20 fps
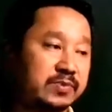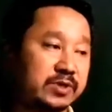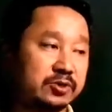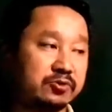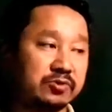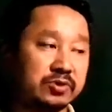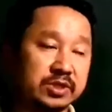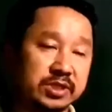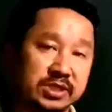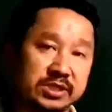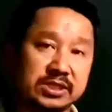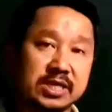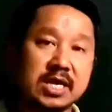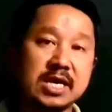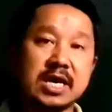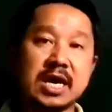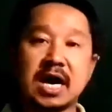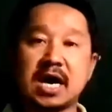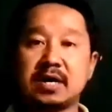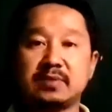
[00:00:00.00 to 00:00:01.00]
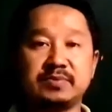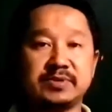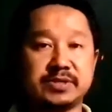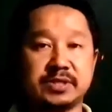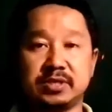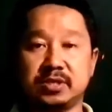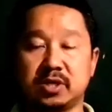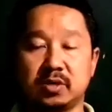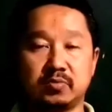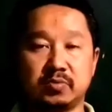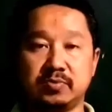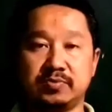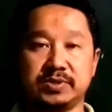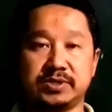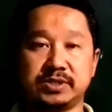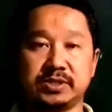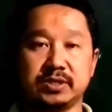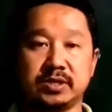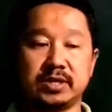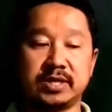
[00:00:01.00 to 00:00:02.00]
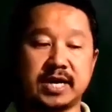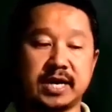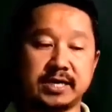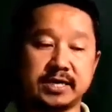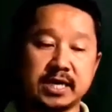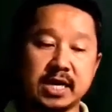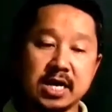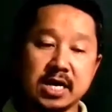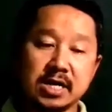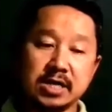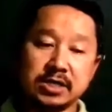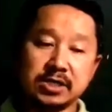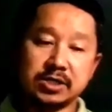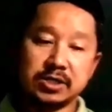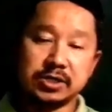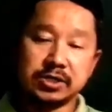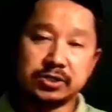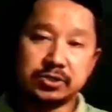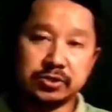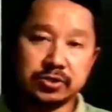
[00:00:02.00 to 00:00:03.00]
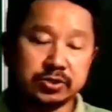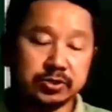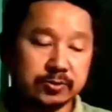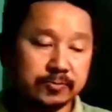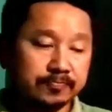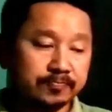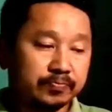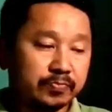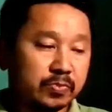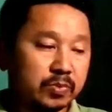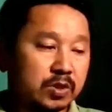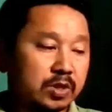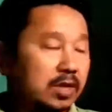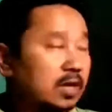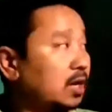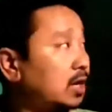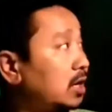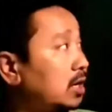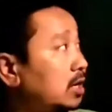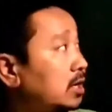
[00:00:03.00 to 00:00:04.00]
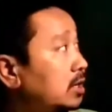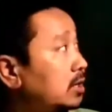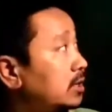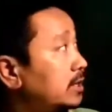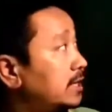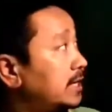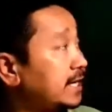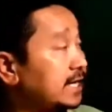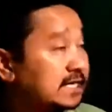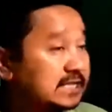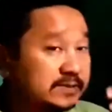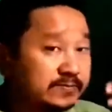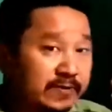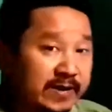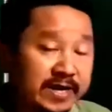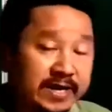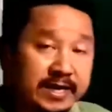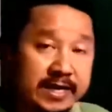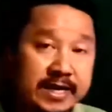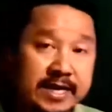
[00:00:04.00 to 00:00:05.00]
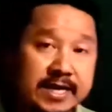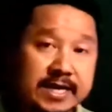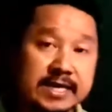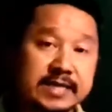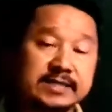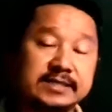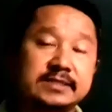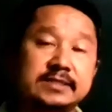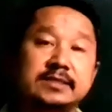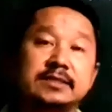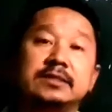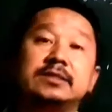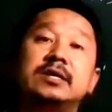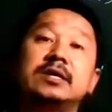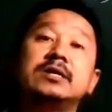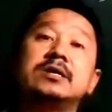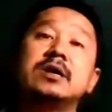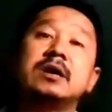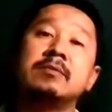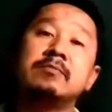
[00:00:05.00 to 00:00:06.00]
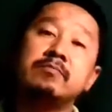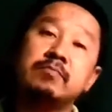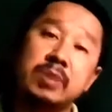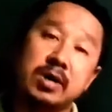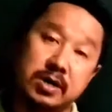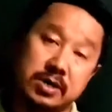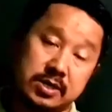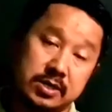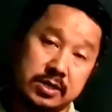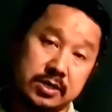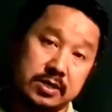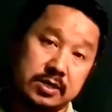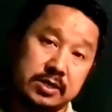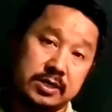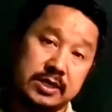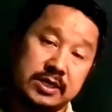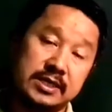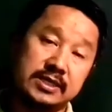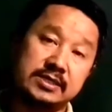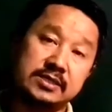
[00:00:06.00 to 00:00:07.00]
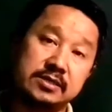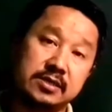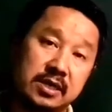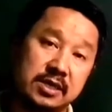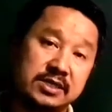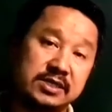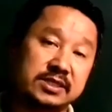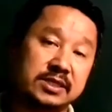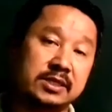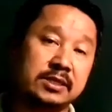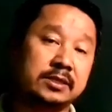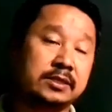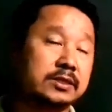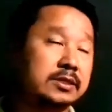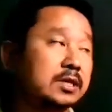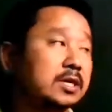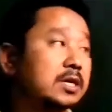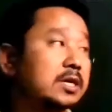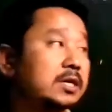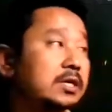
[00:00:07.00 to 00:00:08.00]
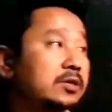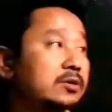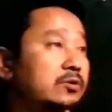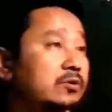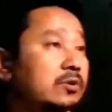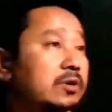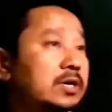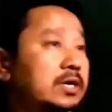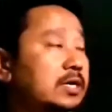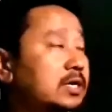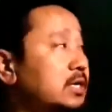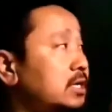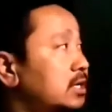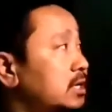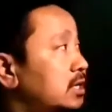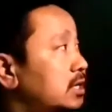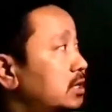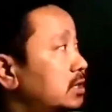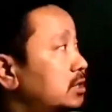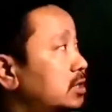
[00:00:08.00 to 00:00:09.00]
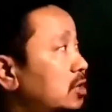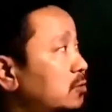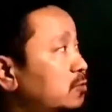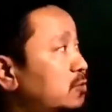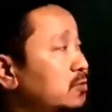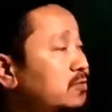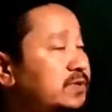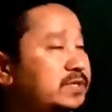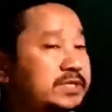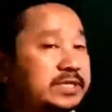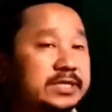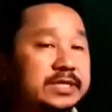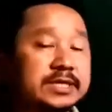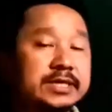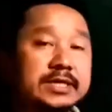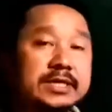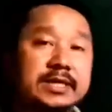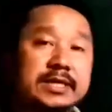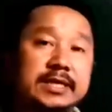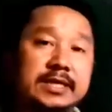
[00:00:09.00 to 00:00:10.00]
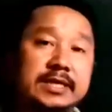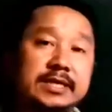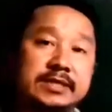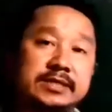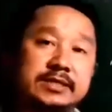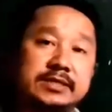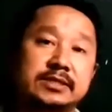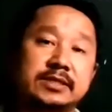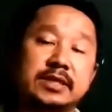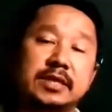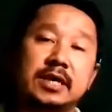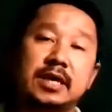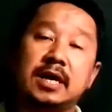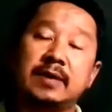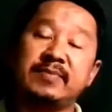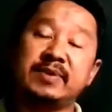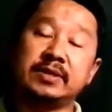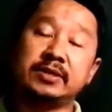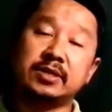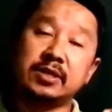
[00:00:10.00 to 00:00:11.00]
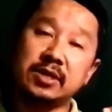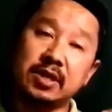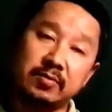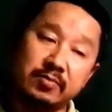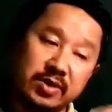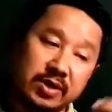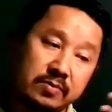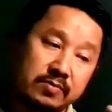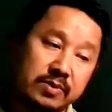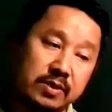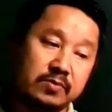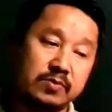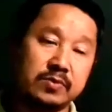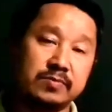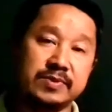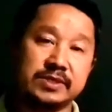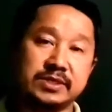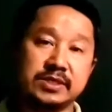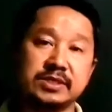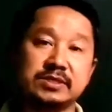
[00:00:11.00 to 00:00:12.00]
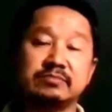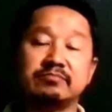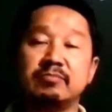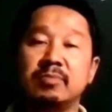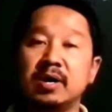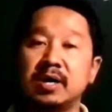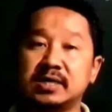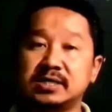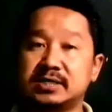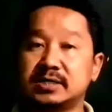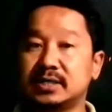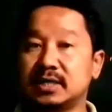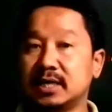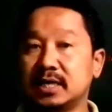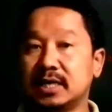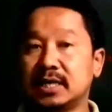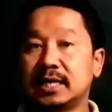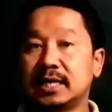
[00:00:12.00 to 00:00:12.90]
between this RBC and WBC. All right. So as far as the number is concerned, WBC is, the number of WBC is much